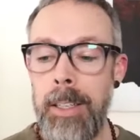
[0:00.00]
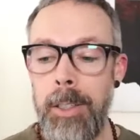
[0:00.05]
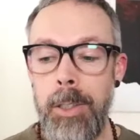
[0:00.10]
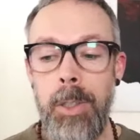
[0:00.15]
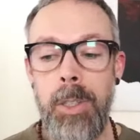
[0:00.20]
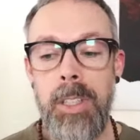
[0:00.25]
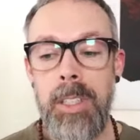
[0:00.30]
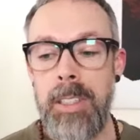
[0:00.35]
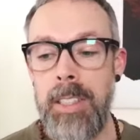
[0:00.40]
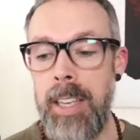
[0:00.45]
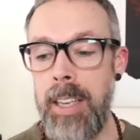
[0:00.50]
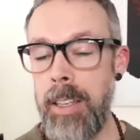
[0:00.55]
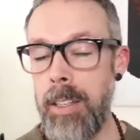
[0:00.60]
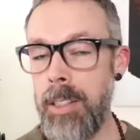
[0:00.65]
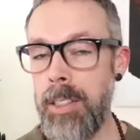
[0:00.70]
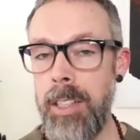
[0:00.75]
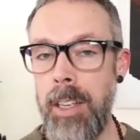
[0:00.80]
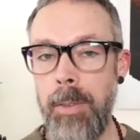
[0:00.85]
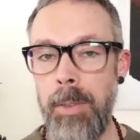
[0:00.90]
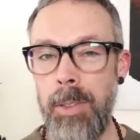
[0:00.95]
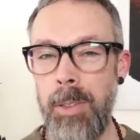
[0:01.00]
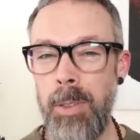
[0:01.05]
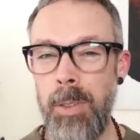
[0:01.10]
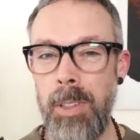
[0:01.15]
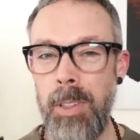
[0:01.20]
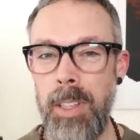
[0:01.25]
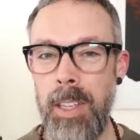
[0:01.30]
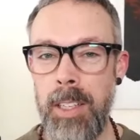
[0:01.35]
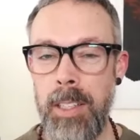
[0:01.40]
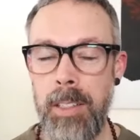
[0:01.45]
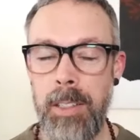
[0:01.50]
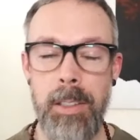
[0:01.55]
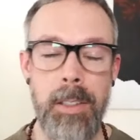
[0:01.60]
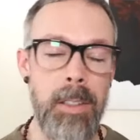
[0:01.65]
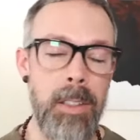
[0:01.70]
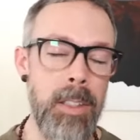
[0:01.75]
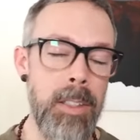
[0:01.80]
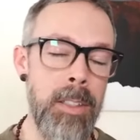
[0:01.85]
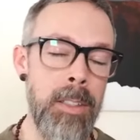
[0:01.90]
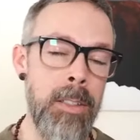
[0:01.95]
you can take yourself through this
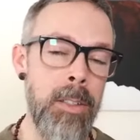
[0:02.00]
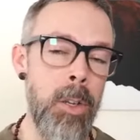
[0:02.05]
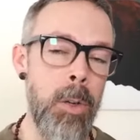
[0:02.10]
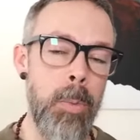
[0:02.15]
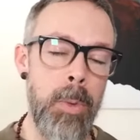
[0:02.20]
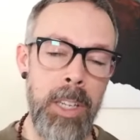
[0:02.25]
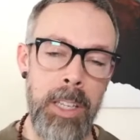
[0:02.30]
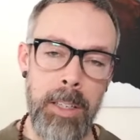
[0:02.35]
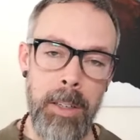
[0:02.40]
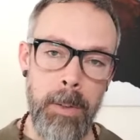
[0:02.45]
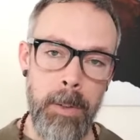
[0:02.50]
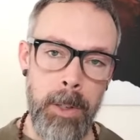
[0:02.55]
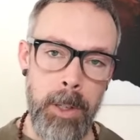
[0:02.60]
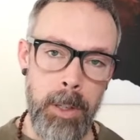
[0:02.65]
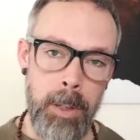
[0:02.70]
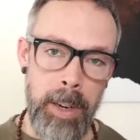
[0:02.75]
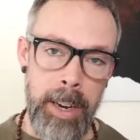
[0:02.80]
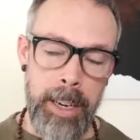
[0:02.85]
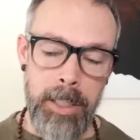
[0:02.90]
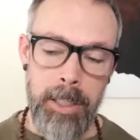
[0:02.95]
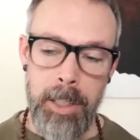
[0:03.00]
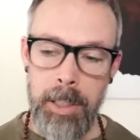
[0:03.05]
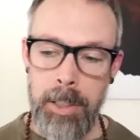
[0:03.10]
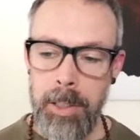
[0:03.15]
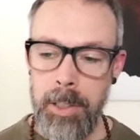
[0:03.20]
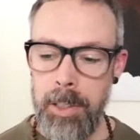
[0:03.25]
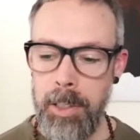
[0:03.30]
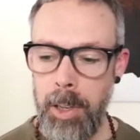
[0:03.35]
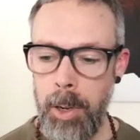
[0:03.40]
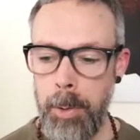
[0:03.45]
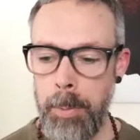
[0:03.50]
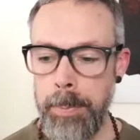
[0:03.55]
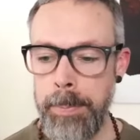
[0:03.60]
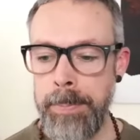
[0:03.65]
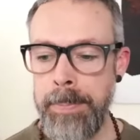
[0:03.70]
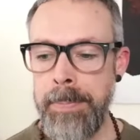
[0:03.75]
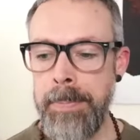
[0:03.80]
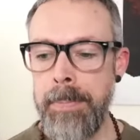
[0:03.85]
in so many different directions so